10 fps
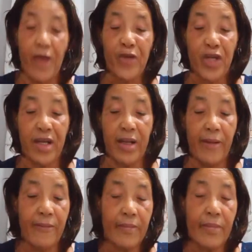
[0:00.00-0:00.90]

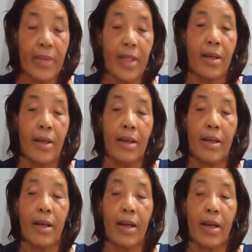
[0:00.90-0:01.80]
she
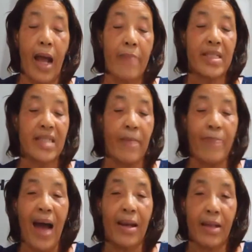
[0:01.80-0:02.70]
and Mr.
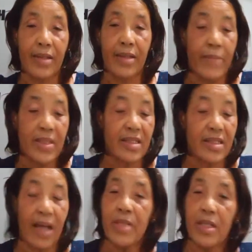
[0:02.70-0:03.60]
Bartlett and Mrs.
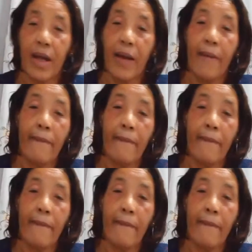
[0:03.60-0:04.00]
Kamina